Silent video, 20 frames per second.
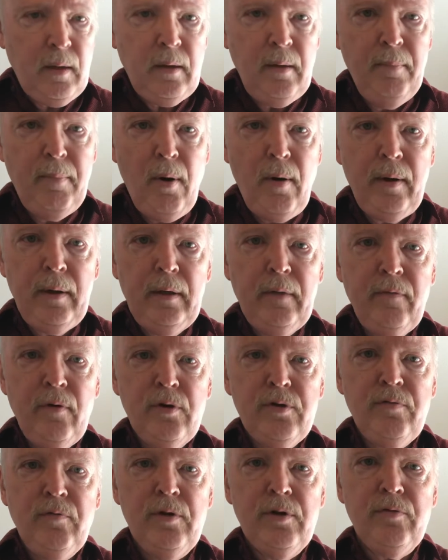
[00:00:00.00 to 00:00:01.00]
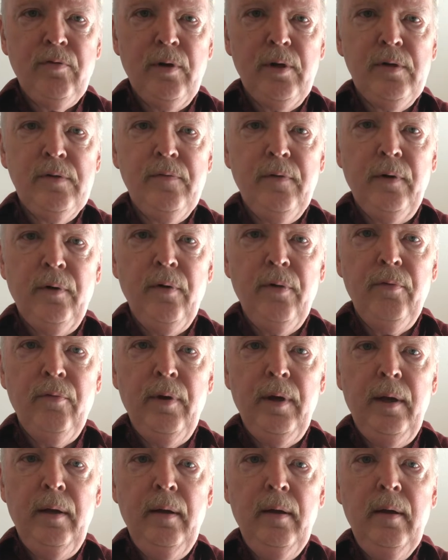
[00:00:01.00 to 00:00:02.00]
borrowing the first 3 strings, finger
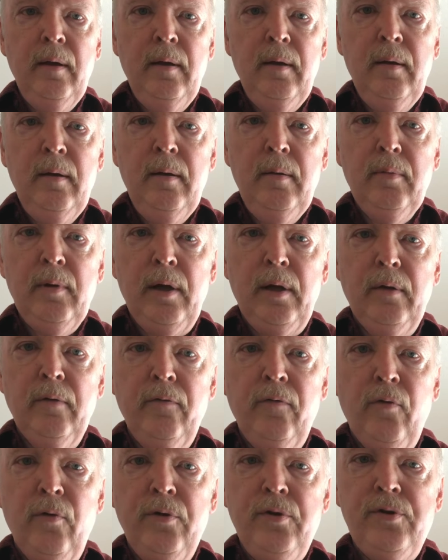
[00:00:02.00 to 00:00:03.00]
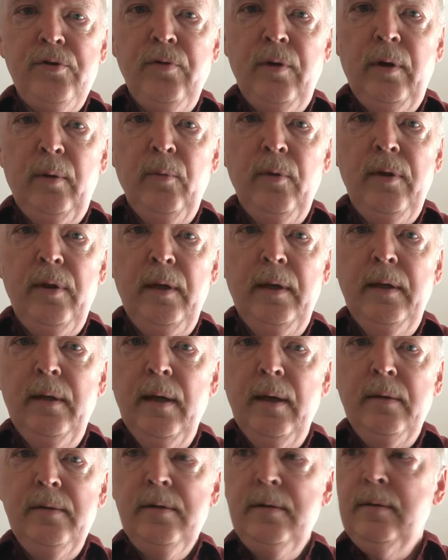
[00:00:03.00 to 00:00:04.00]
3, playing the 4th string with the
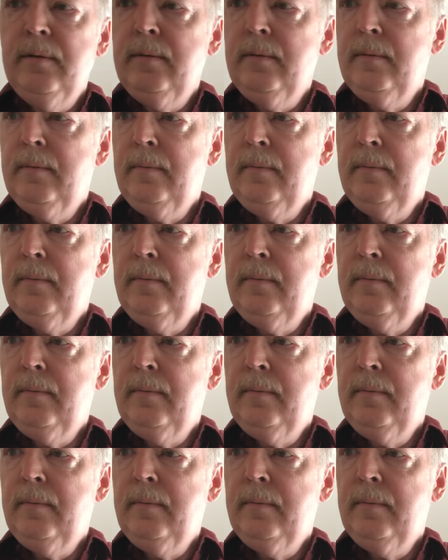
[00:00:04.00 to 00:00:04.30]
index.